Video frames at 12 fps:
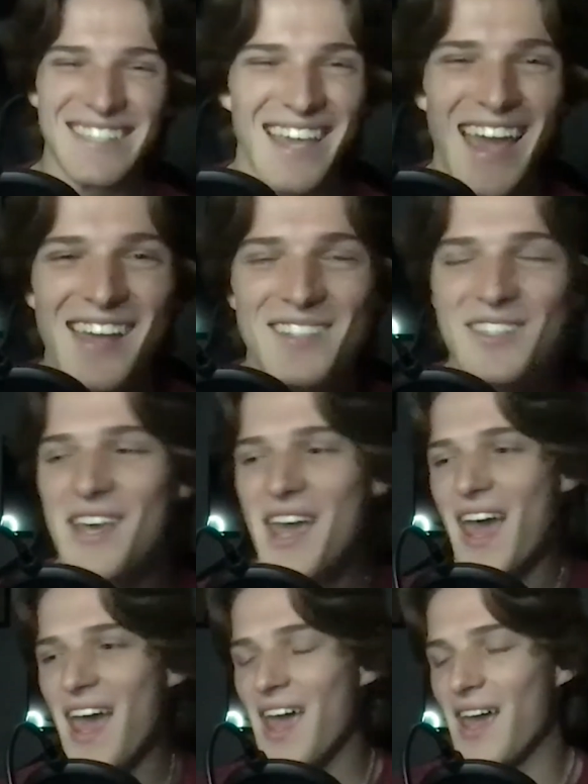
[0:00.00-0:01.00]
yes.
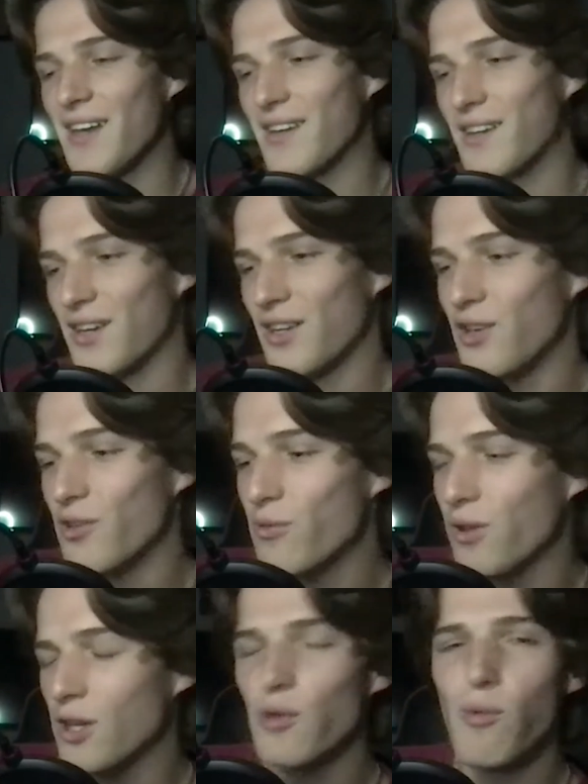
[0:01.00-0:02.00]
And
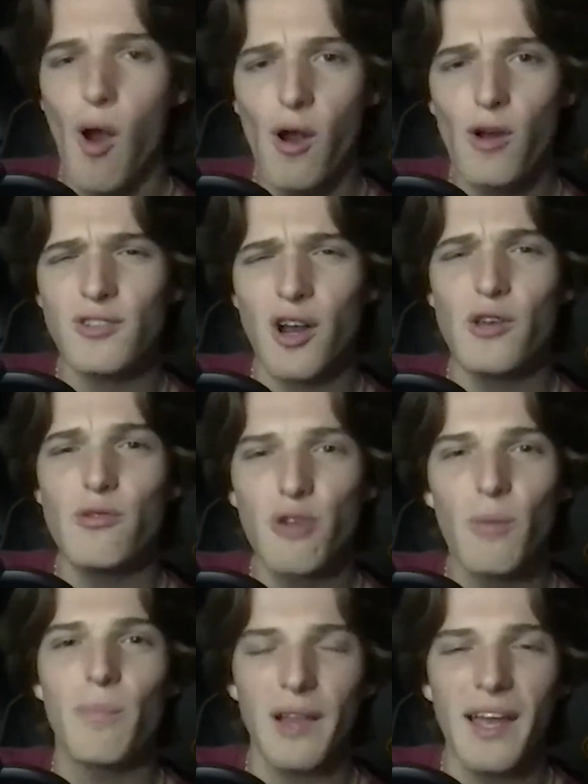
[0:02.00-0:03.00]
are you
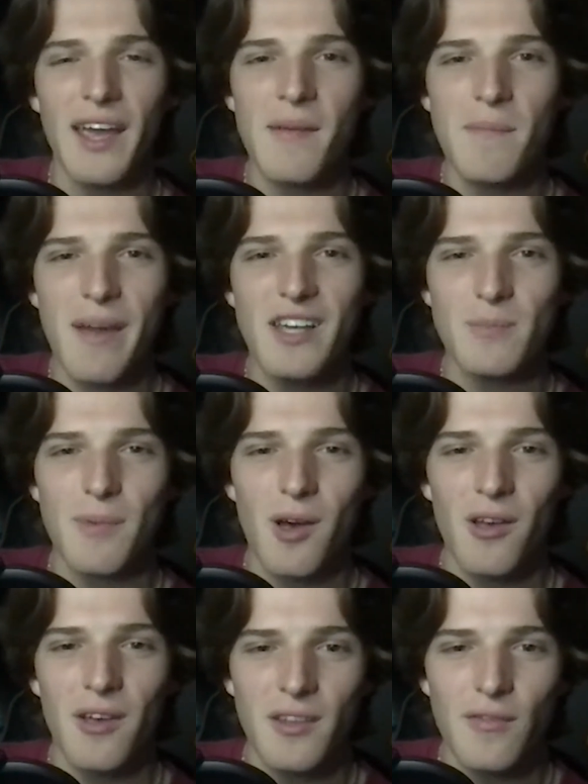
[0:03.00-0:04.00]
playing
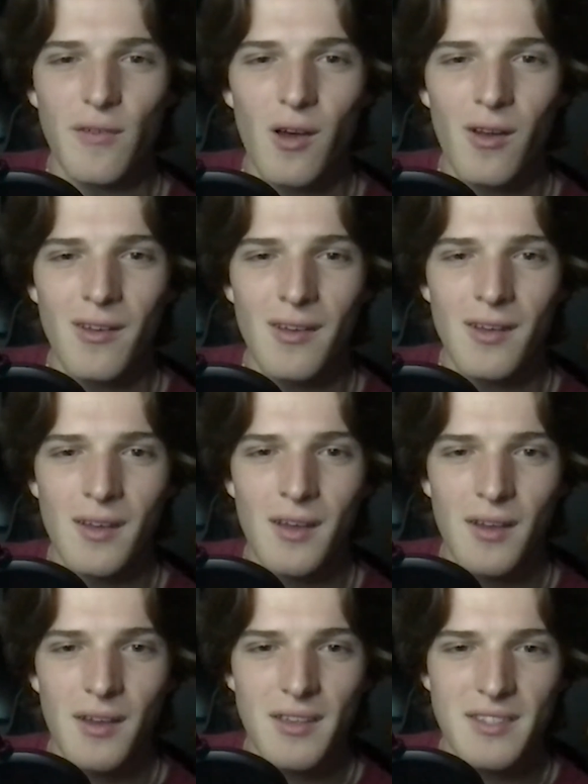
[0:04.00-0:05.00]
baseball in the fall?
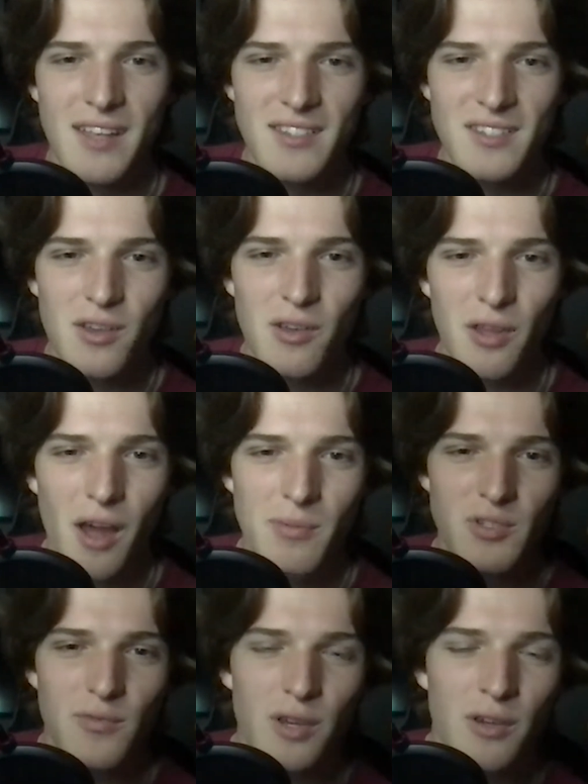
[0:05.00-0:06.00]
Is that still an
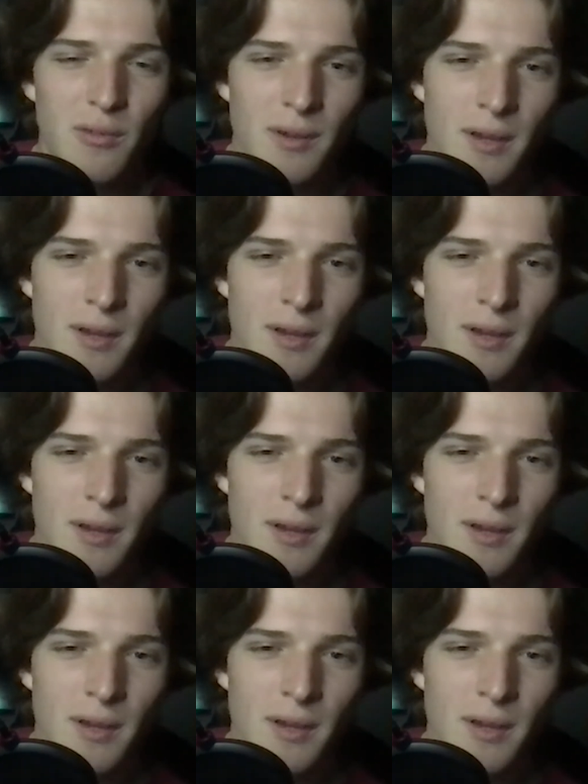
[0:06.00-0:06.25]
option for you?